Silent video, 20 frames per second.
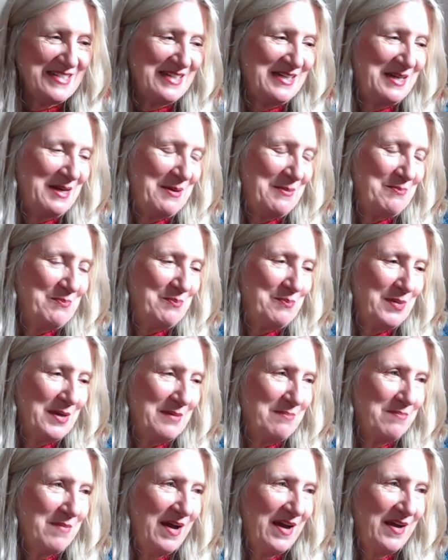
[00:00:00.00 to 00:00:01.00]
Um,
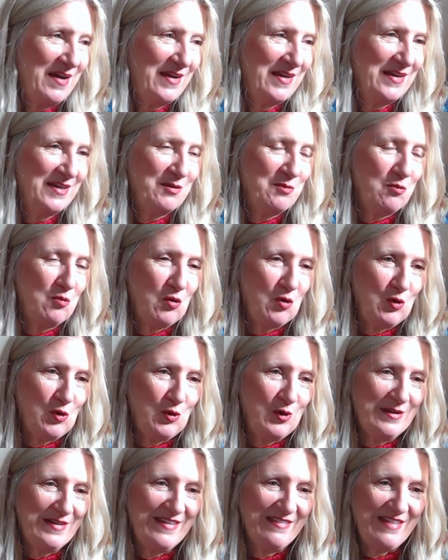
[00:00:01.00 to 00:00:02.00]
but my
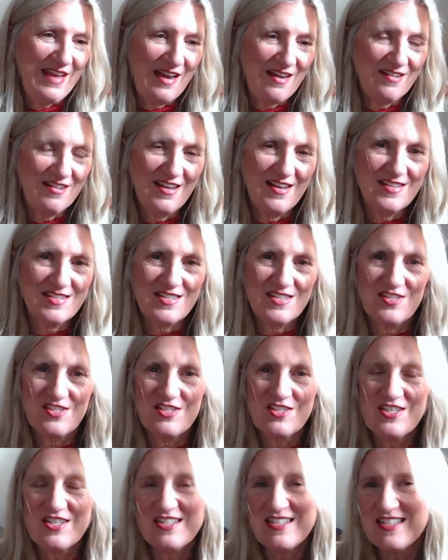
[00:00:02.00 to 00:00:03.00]
role in that class is
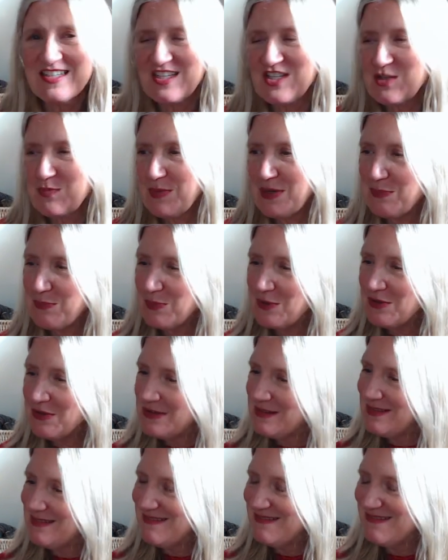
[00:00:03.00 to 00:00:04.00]
to just teach people